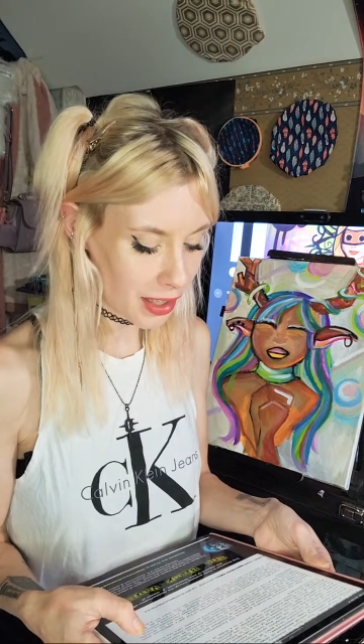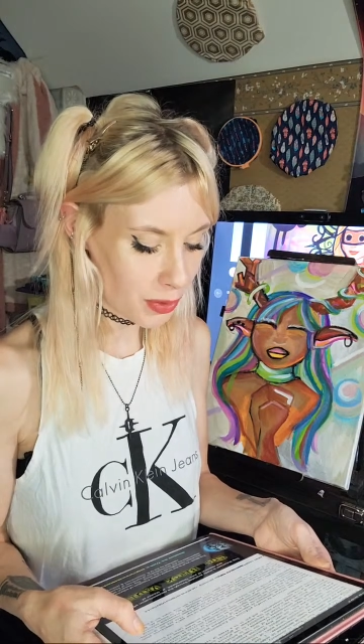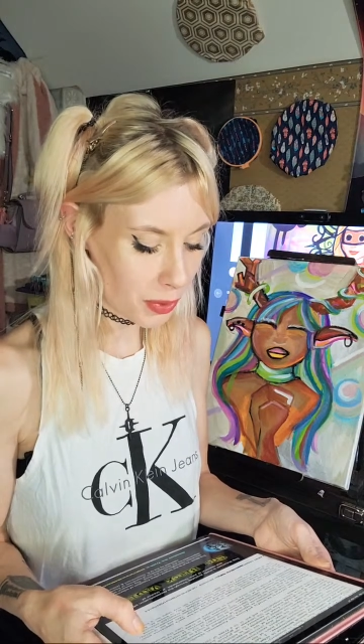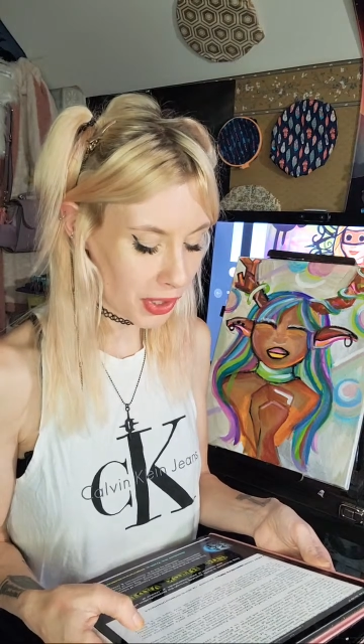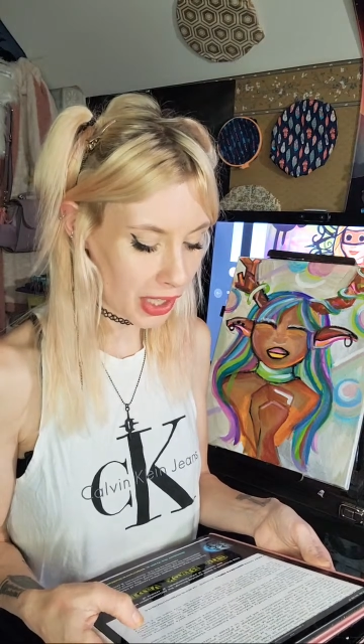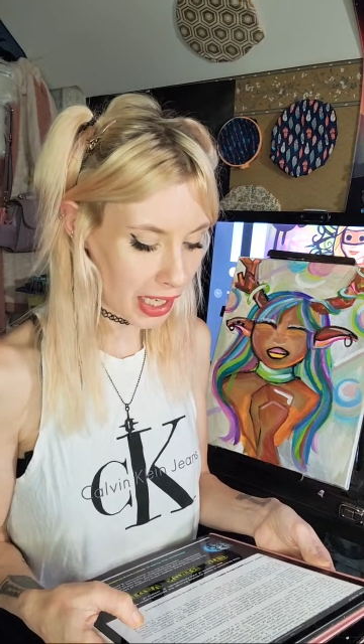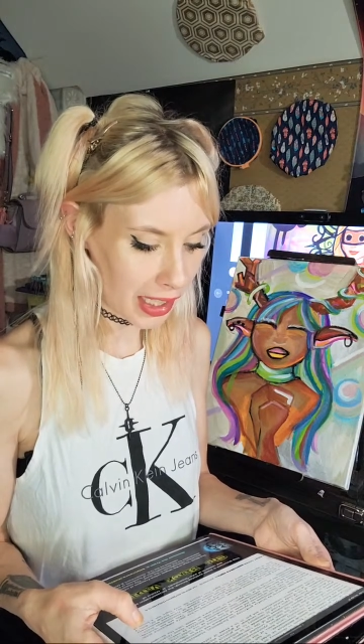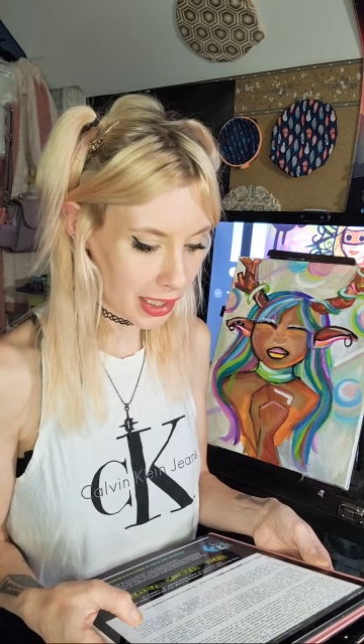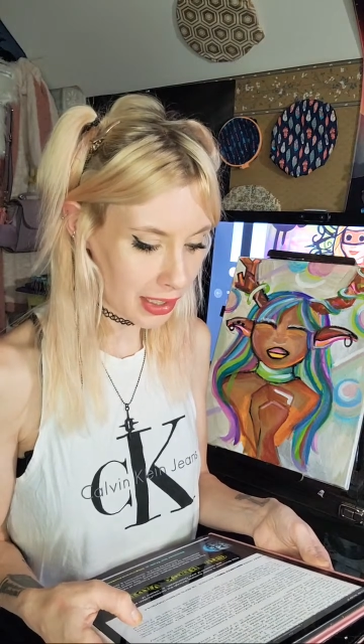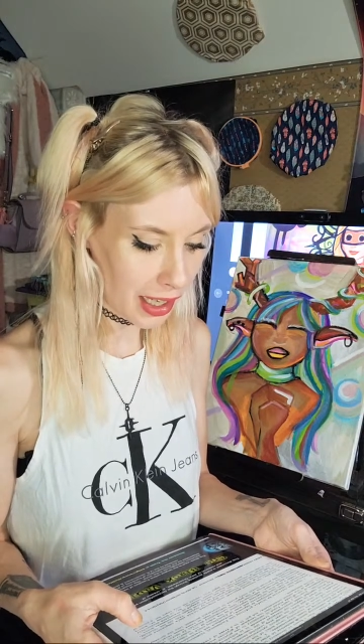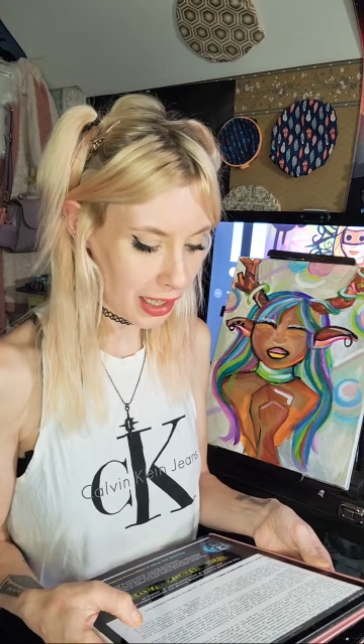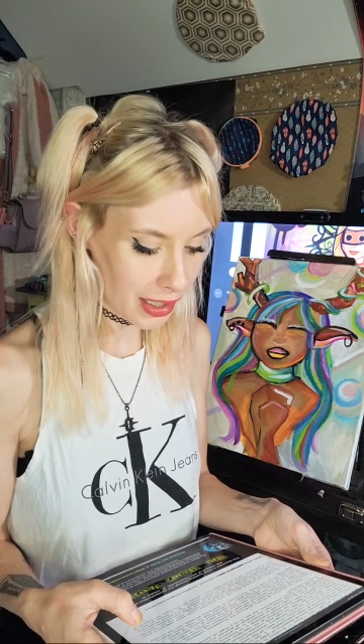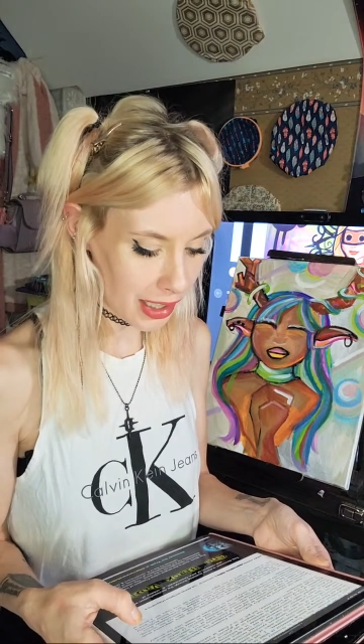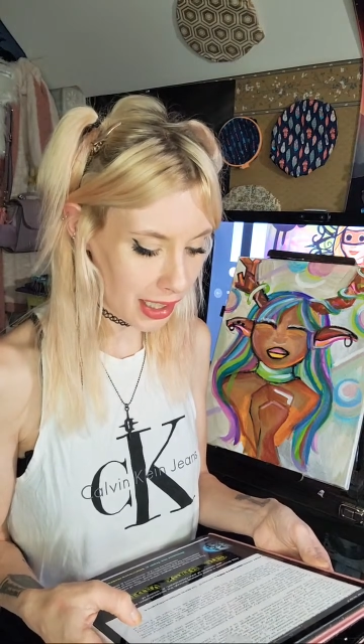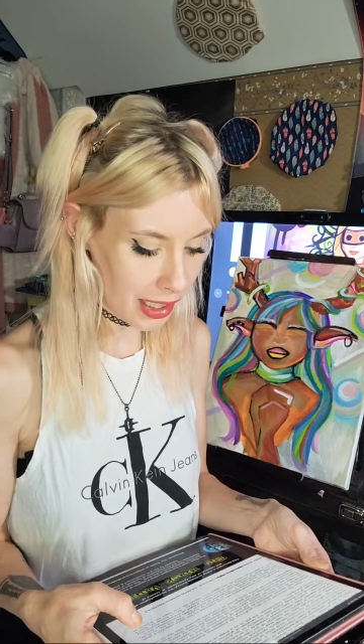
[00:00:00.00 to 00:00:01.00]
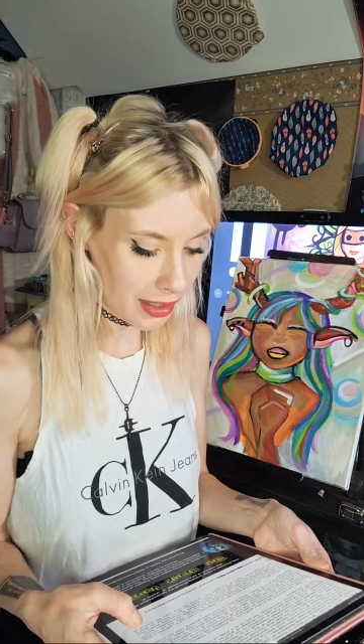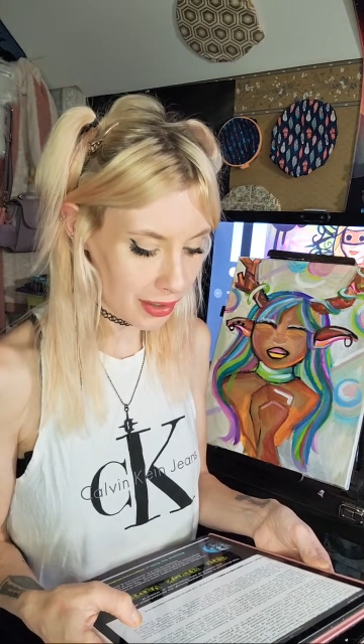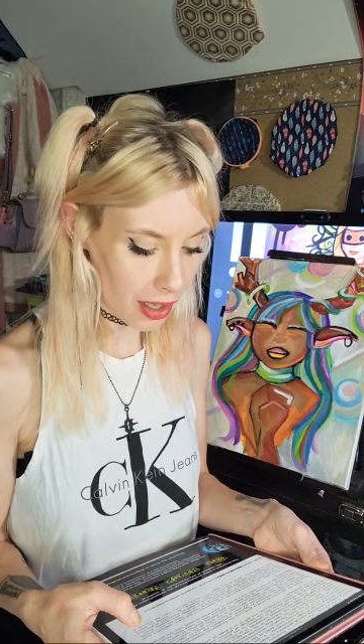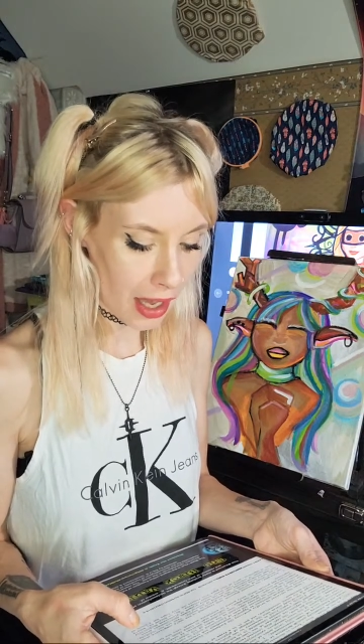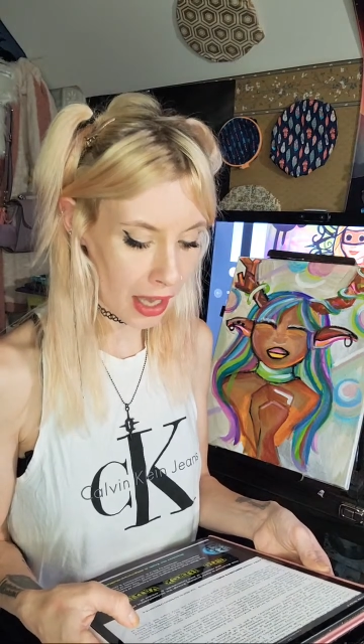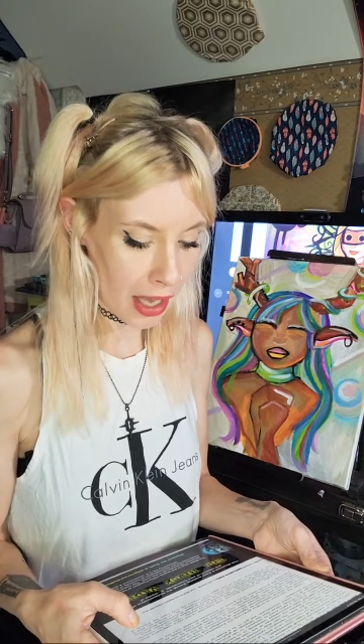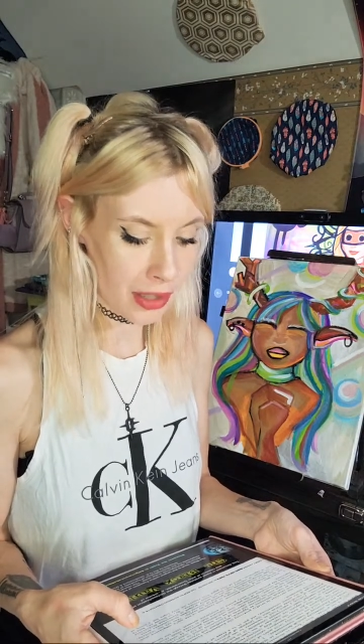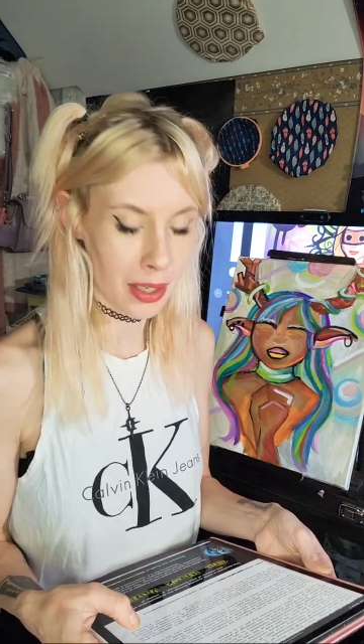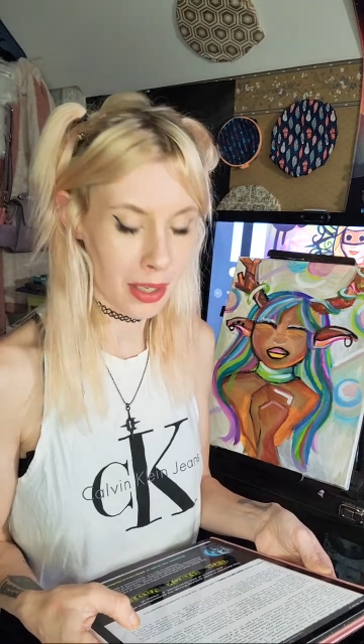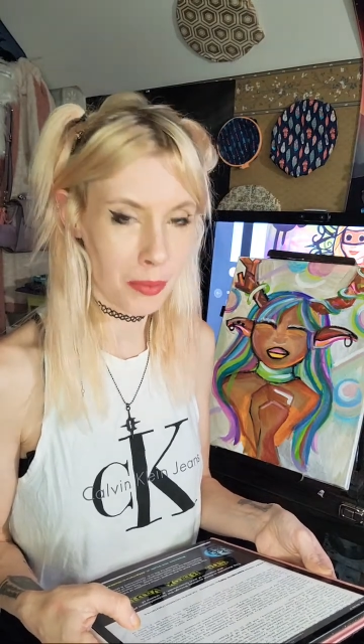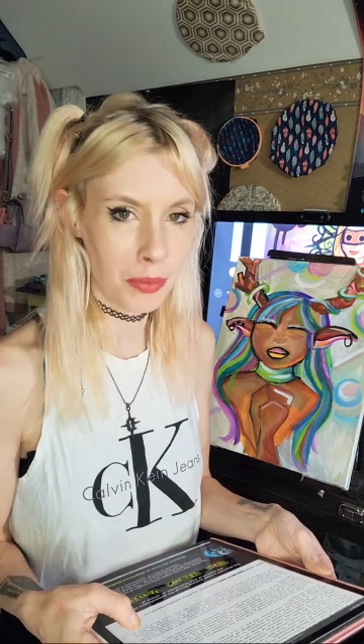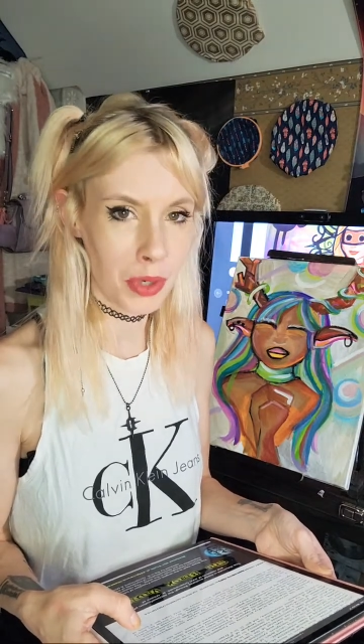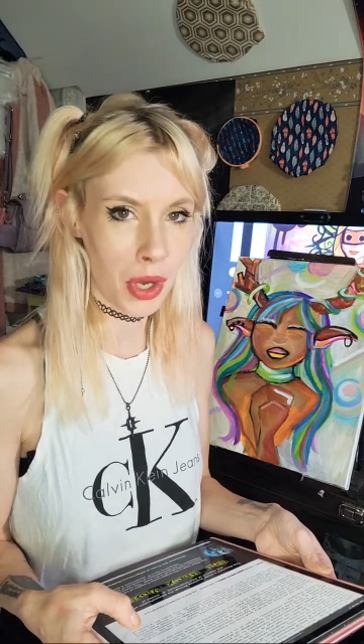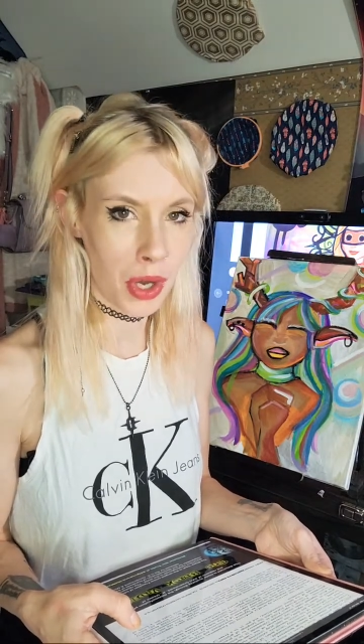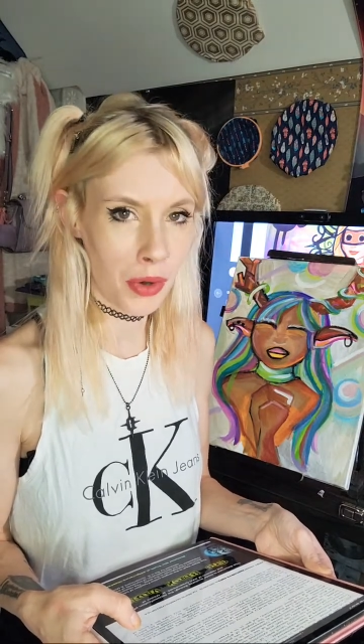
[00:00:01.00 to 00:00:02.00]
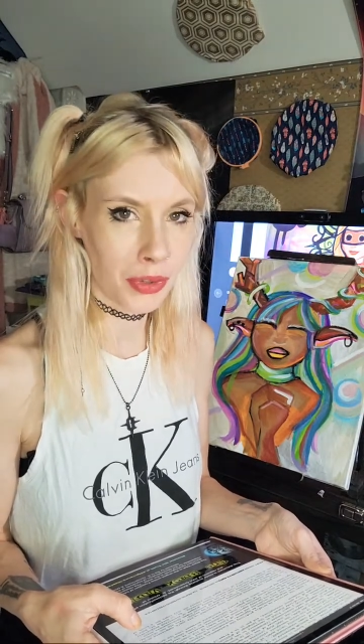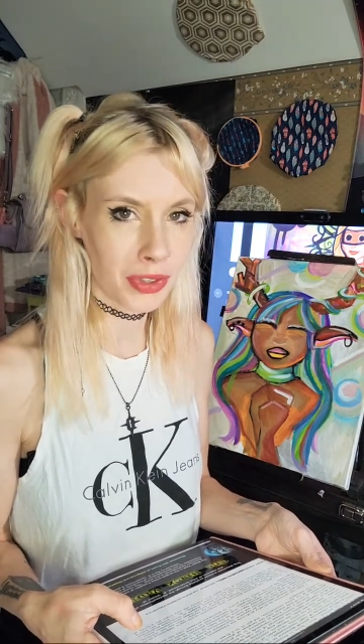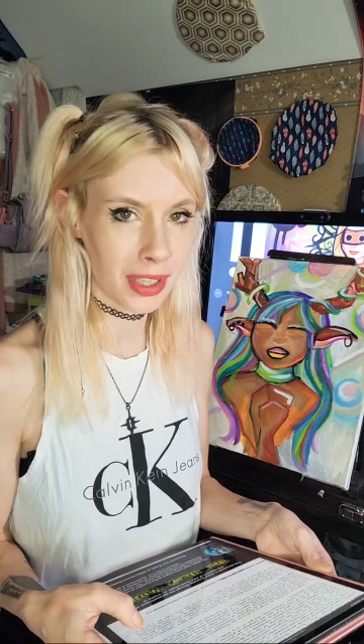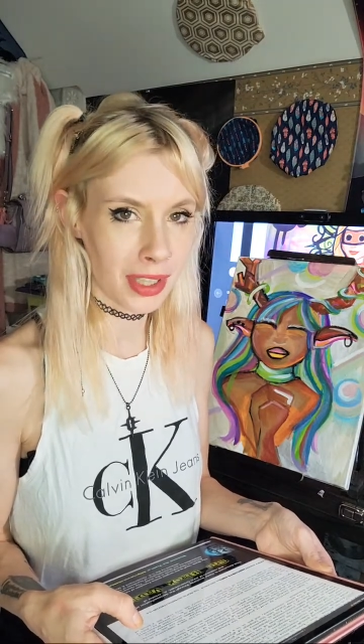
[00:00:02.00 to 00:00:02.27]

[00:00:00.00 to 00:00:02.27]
related techniques as hypnosis.